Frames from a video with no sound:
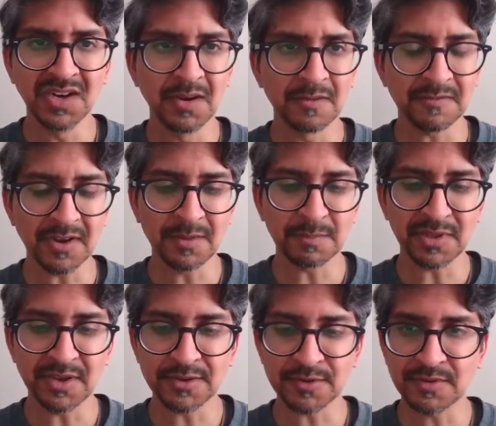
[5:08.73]
Find
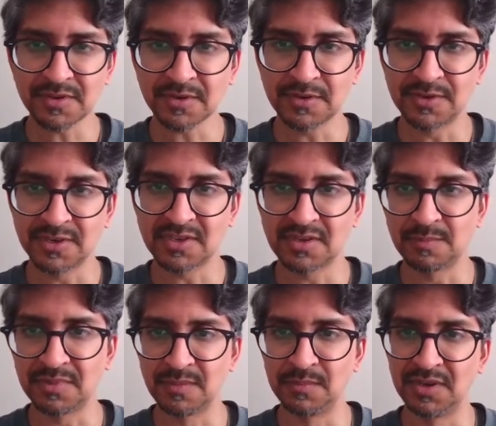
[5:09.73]
pleasure in could just
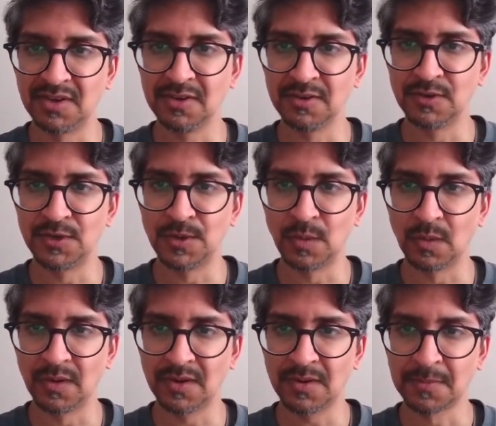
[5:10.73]
simply be
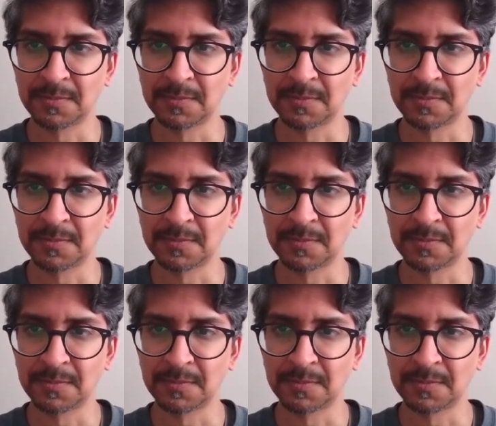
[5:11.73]
enjoy.